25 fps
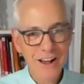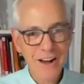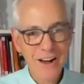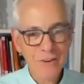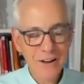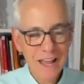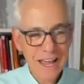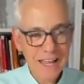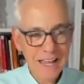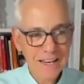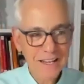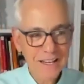
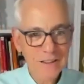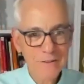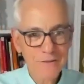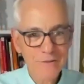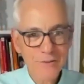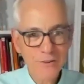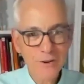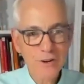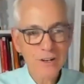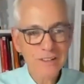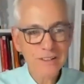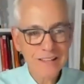Okay, and the
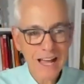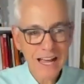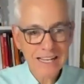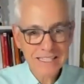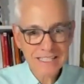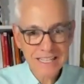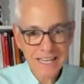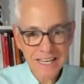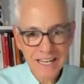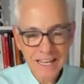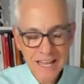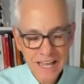
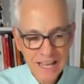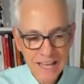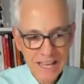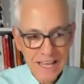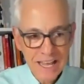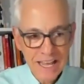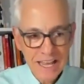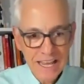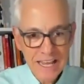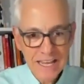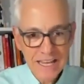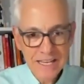fertilizing
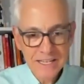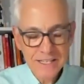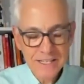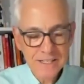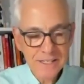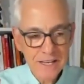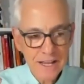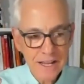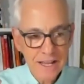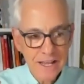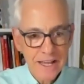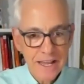is